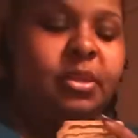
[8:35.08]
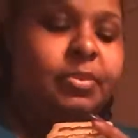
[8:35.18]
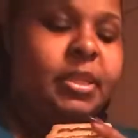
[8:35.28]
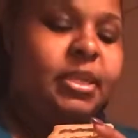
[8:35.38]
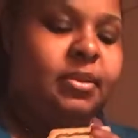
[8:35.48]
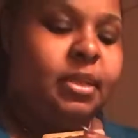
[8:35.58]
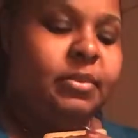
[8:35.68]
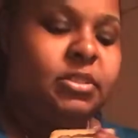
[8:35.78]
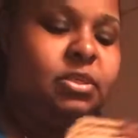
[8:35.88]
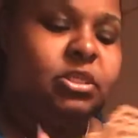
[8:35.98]
they're planning on
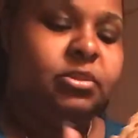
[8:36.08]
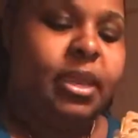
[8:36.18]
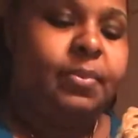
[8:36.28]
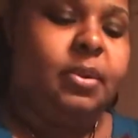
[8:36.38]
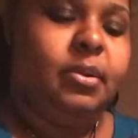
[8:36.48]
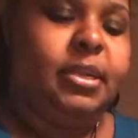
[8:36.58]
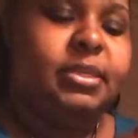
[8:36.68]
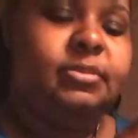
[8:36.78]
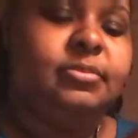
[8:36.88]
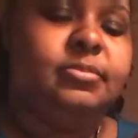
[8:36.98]
coming towards you,
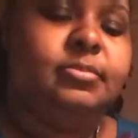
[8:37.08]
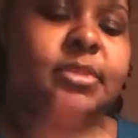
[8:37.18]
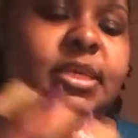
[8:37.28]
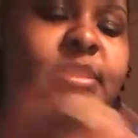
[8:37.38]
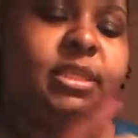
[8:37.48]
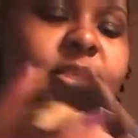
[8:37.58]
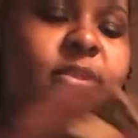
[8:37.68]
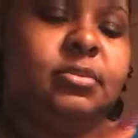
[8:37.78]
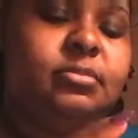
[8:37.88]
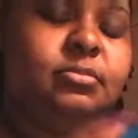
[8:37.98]
Capricorn. I see
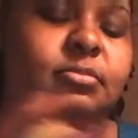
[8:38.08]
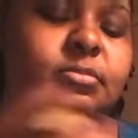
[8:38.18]
it.